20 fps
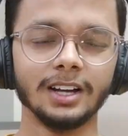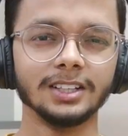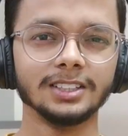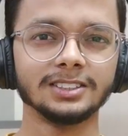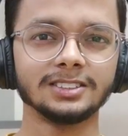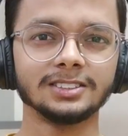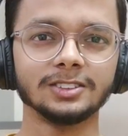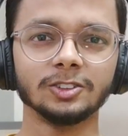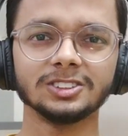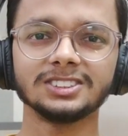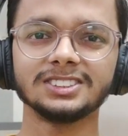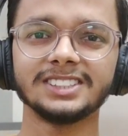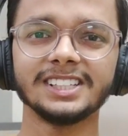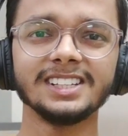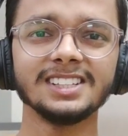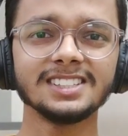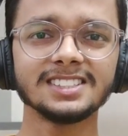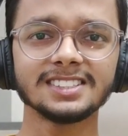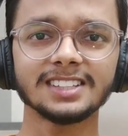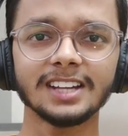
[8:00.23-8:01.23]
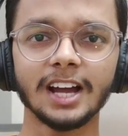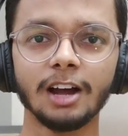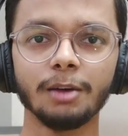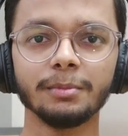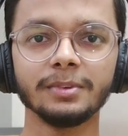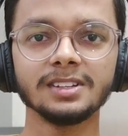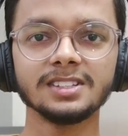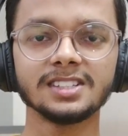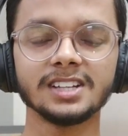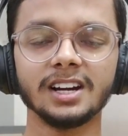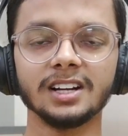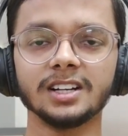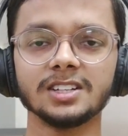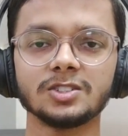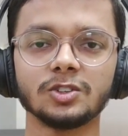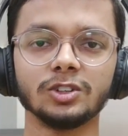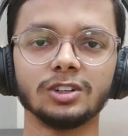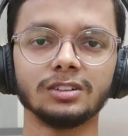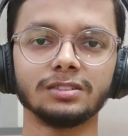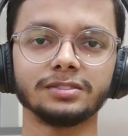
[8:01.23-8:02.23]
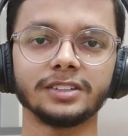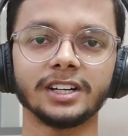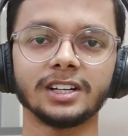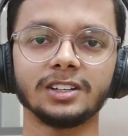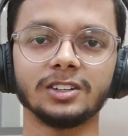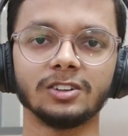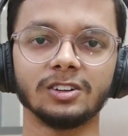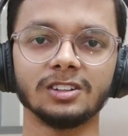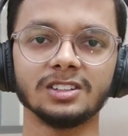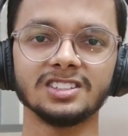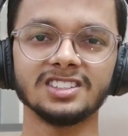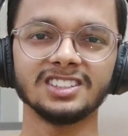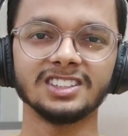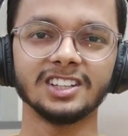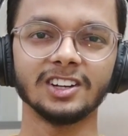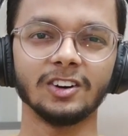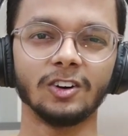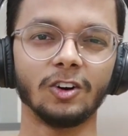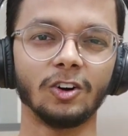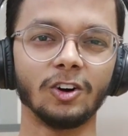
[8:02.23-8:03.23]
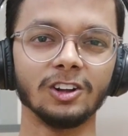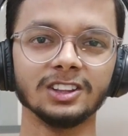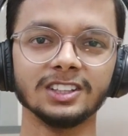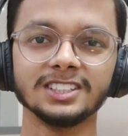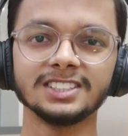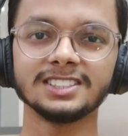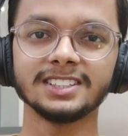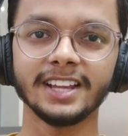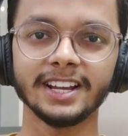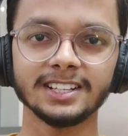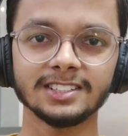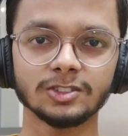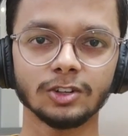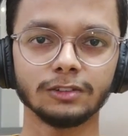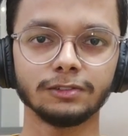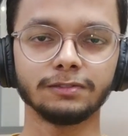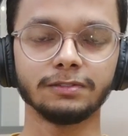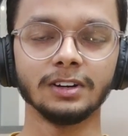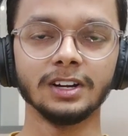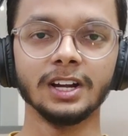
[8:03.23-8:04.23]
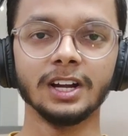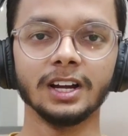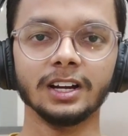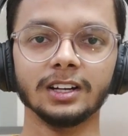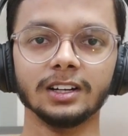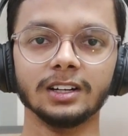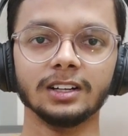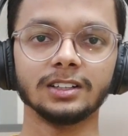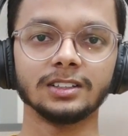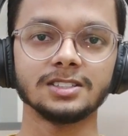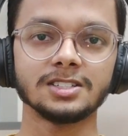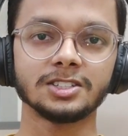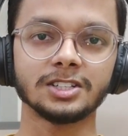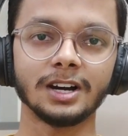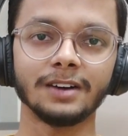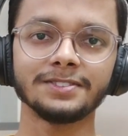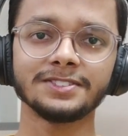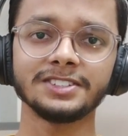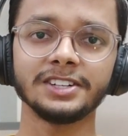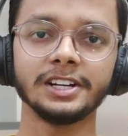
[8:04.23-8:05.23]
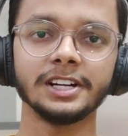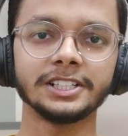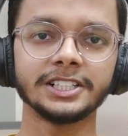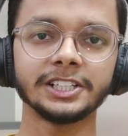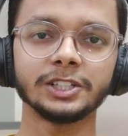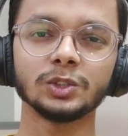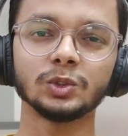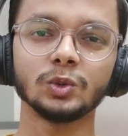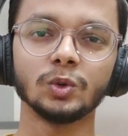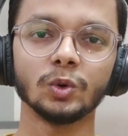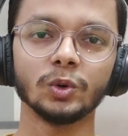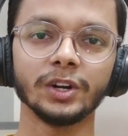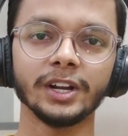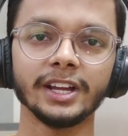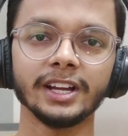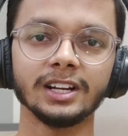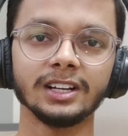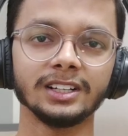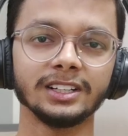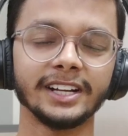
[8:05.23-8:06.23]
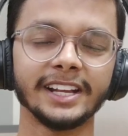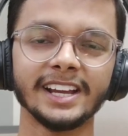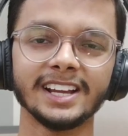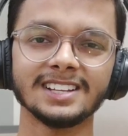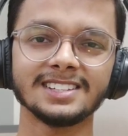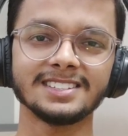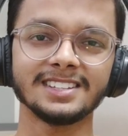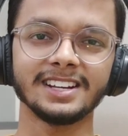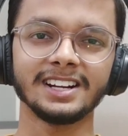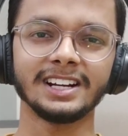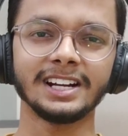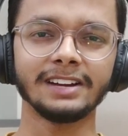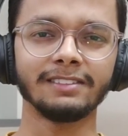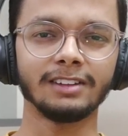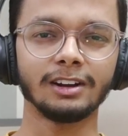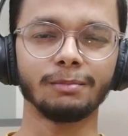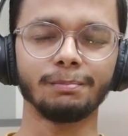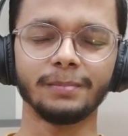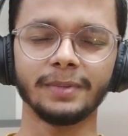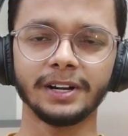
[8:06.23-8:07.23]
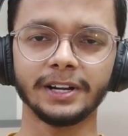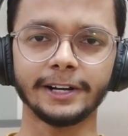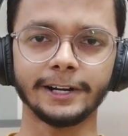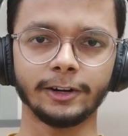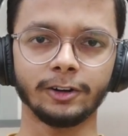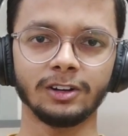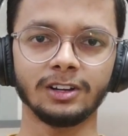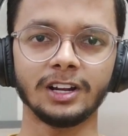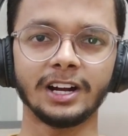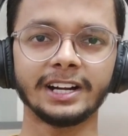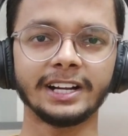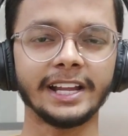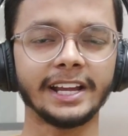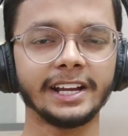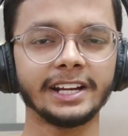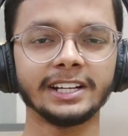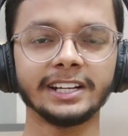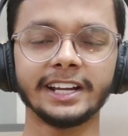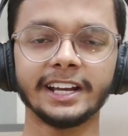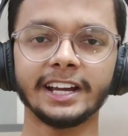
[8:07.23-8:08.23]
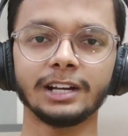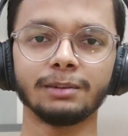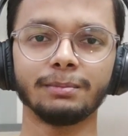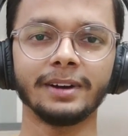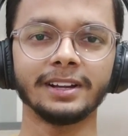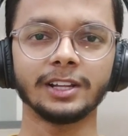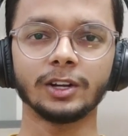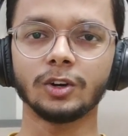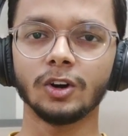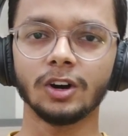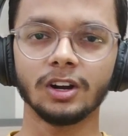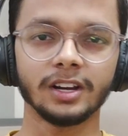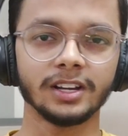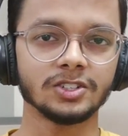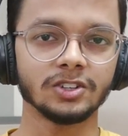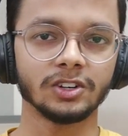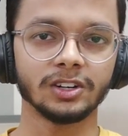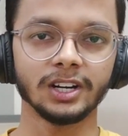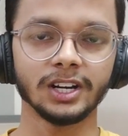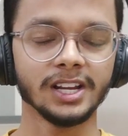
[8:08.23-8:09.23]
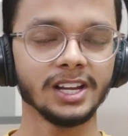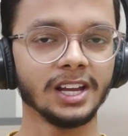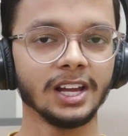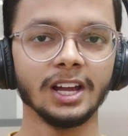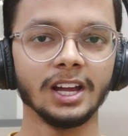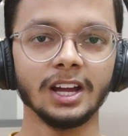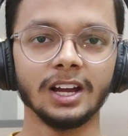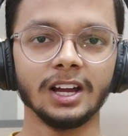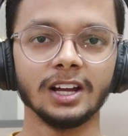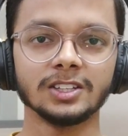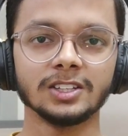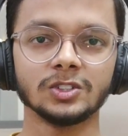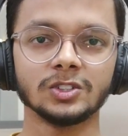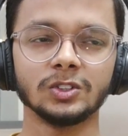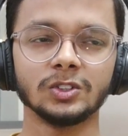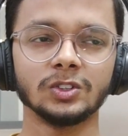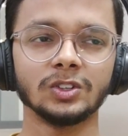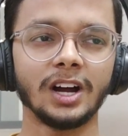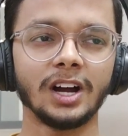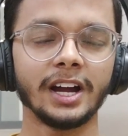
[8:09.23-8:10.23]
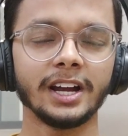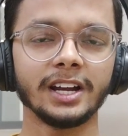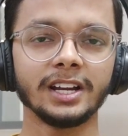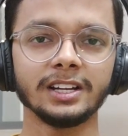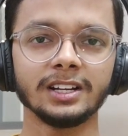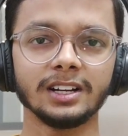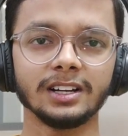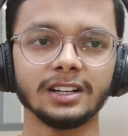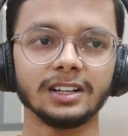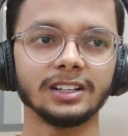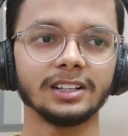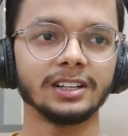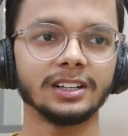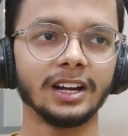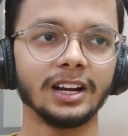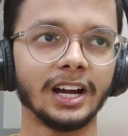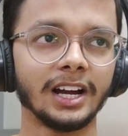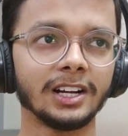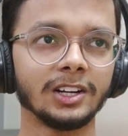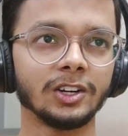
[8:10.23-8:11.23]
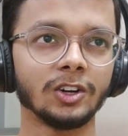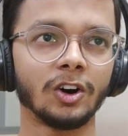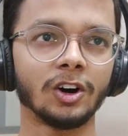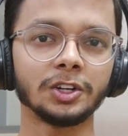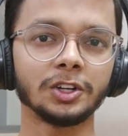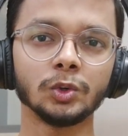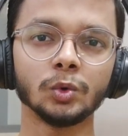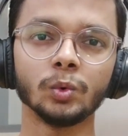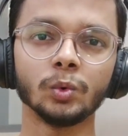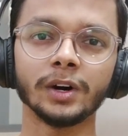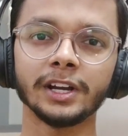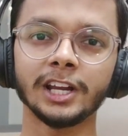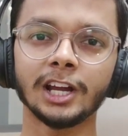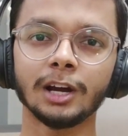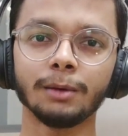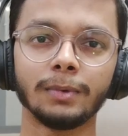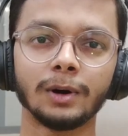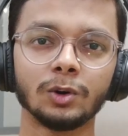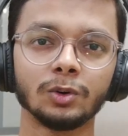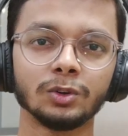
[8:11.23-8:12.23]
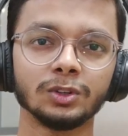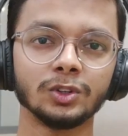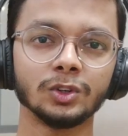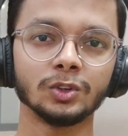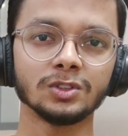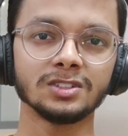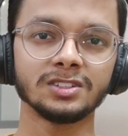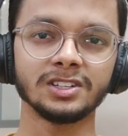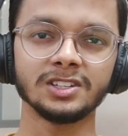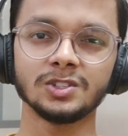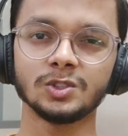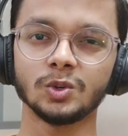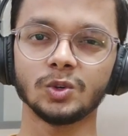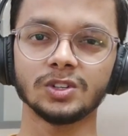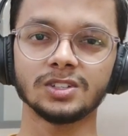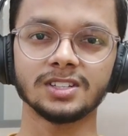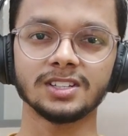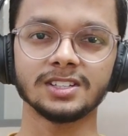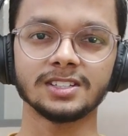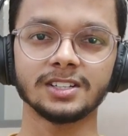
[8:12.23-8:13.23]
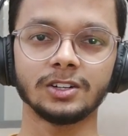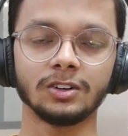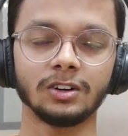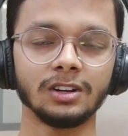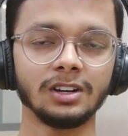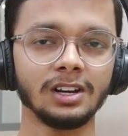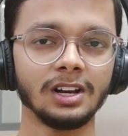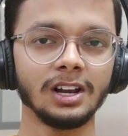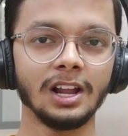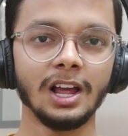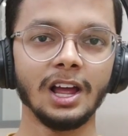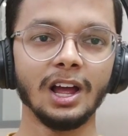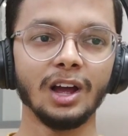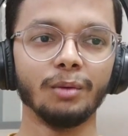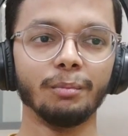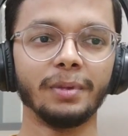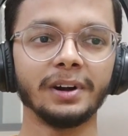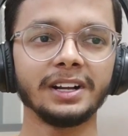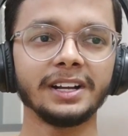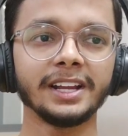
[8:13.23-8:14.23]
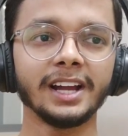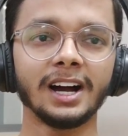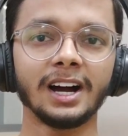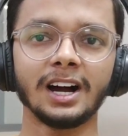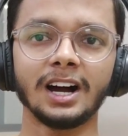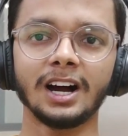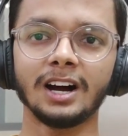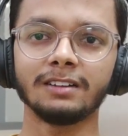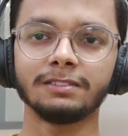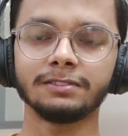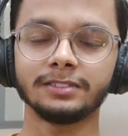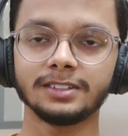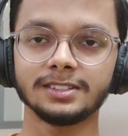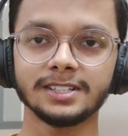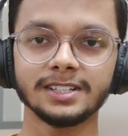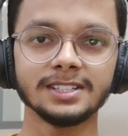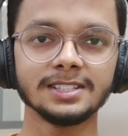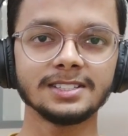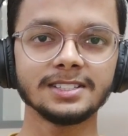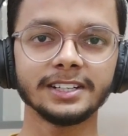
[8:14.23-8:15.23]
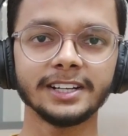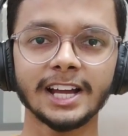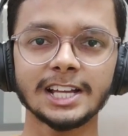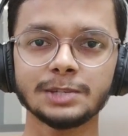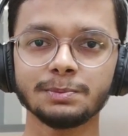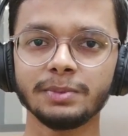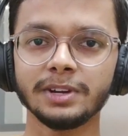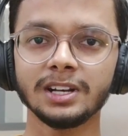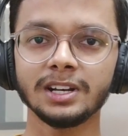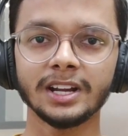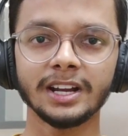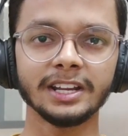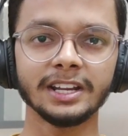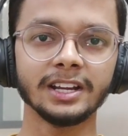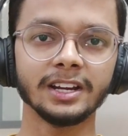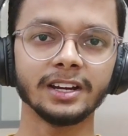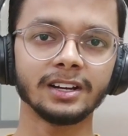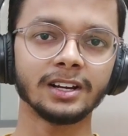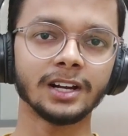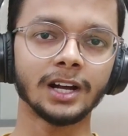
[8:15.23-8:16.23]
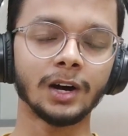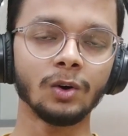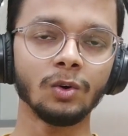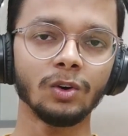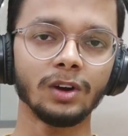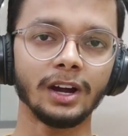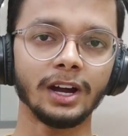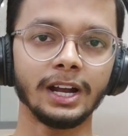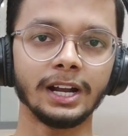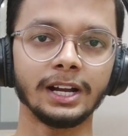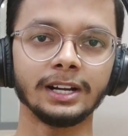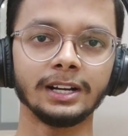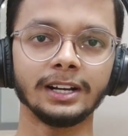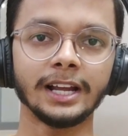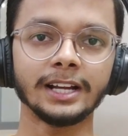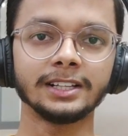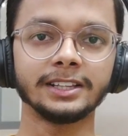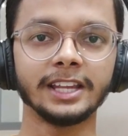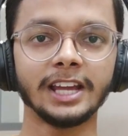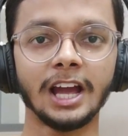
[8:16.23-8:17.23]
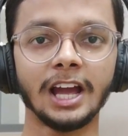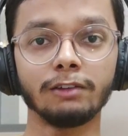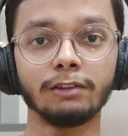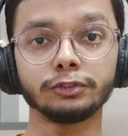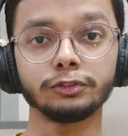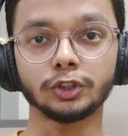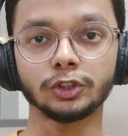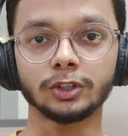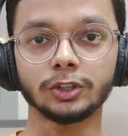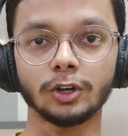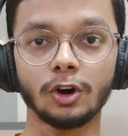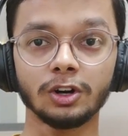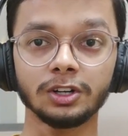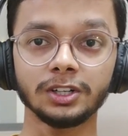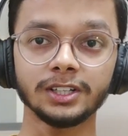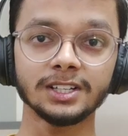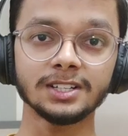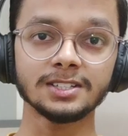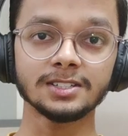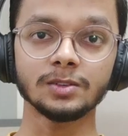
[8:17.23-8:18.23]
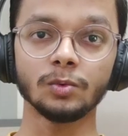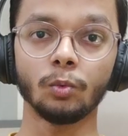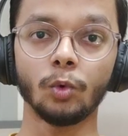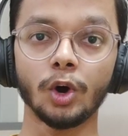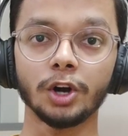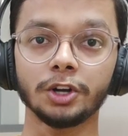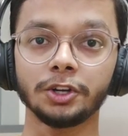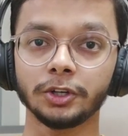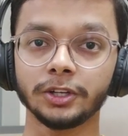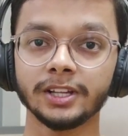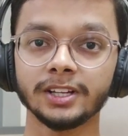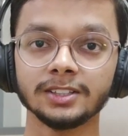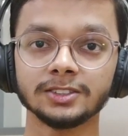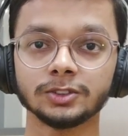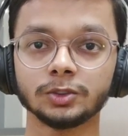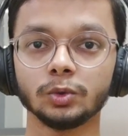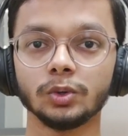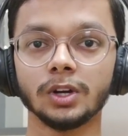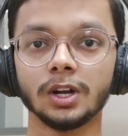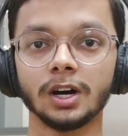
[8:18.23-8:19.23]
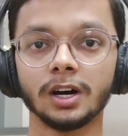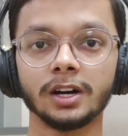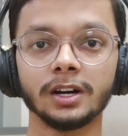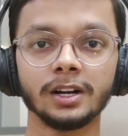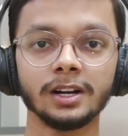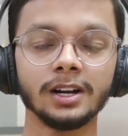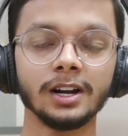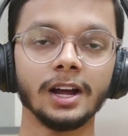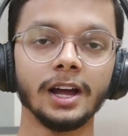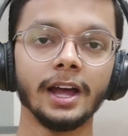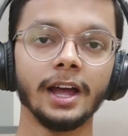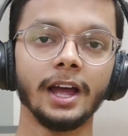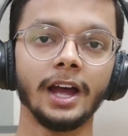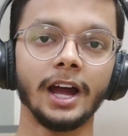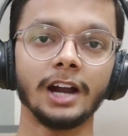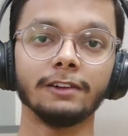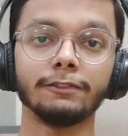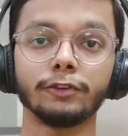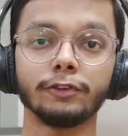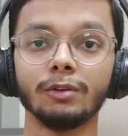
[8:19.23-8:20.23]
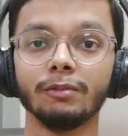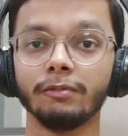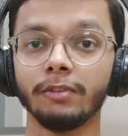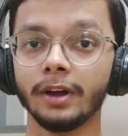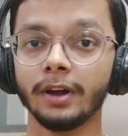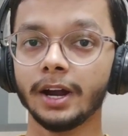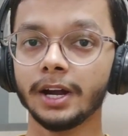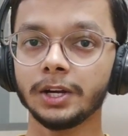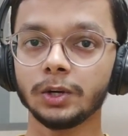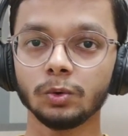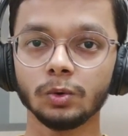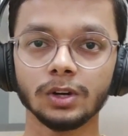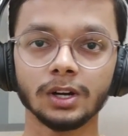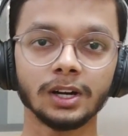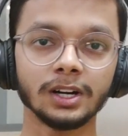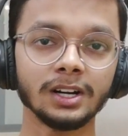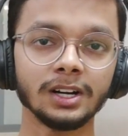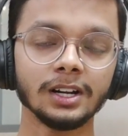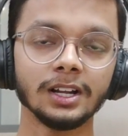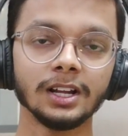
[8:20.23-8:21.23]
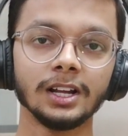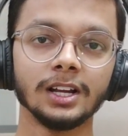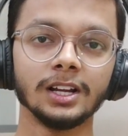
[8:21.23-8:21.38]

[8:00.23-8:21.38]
So since I'm in Skylar School of Technology, all these things of stuffs related to coding, DSA, development and all are taken care by the college only. So I had not to worry about those resources and all. But yeah, since it has been a year now, and like they have taught us what things to learn and from where to learn.